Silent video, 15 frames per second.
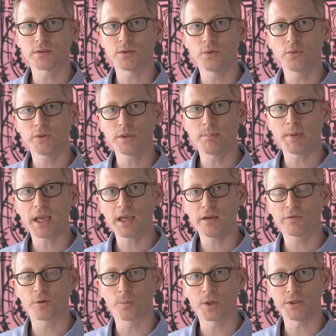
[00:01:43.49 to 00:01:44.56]
so you only pay
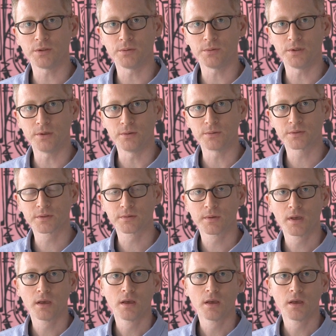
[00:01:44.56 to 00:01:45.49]
for what you use.